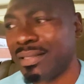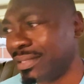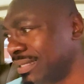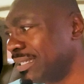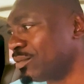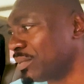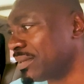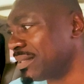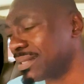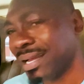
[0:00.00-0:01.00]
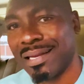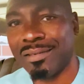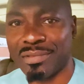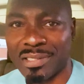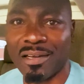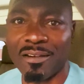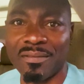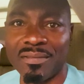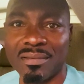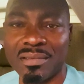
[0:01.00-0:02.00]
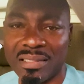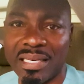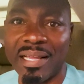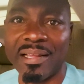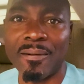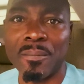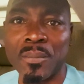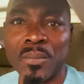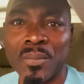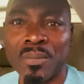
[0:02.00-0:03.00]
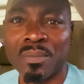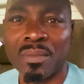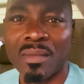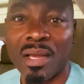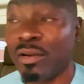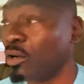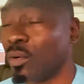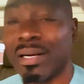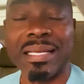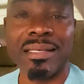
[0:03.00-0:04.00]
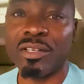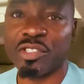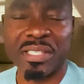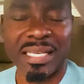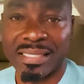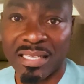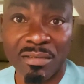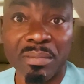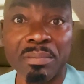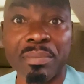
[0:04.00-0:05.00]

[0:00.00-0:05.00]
dealing with this kind of stuff today? I know our industry has never been